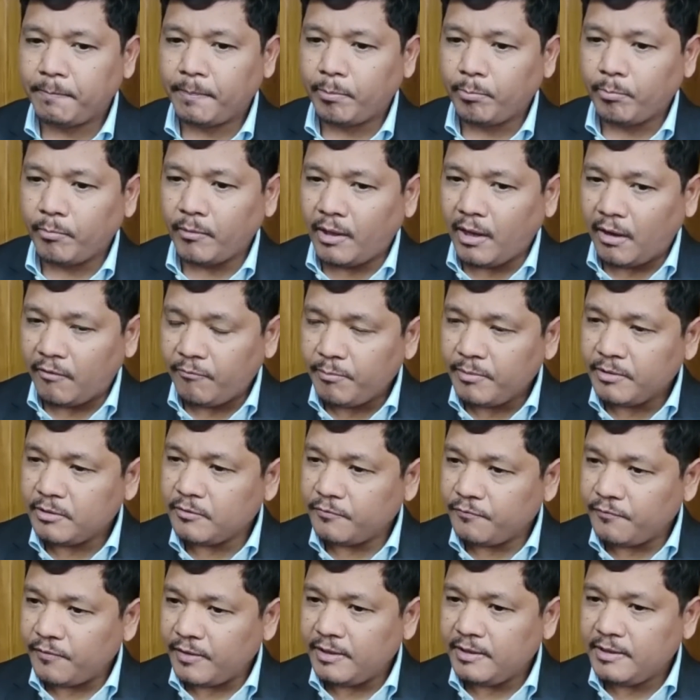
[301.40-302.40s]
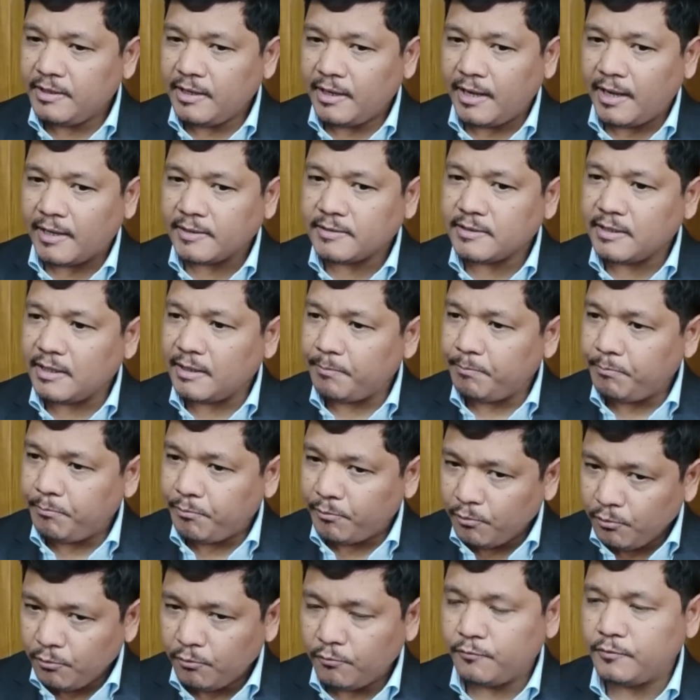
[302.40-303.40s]
Government of India has
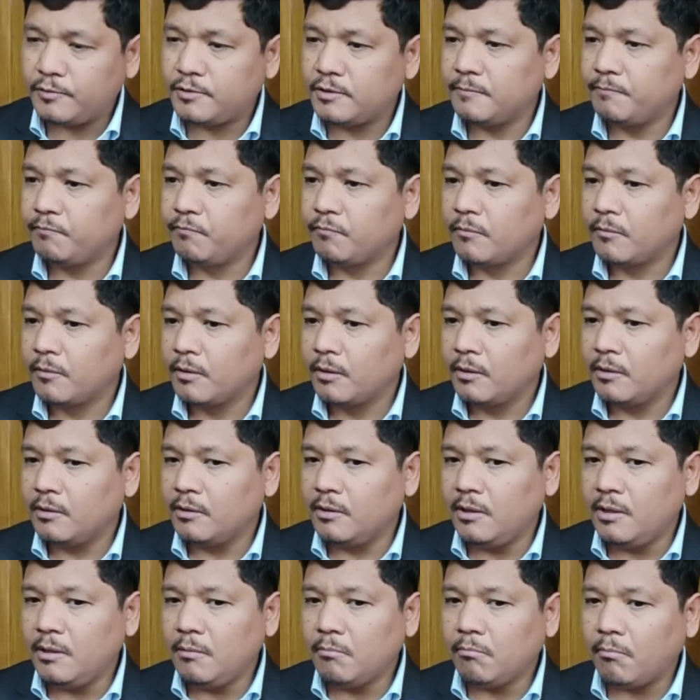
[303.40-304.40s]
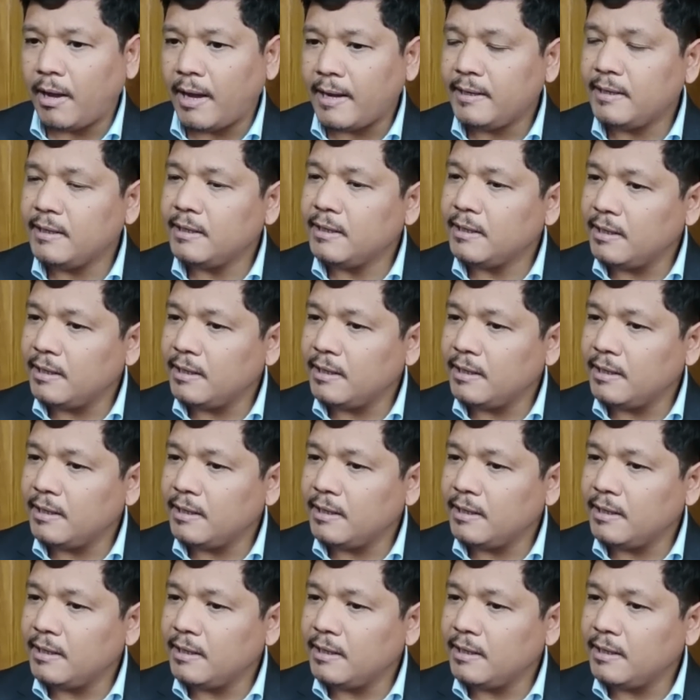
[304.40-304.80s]
approved the mining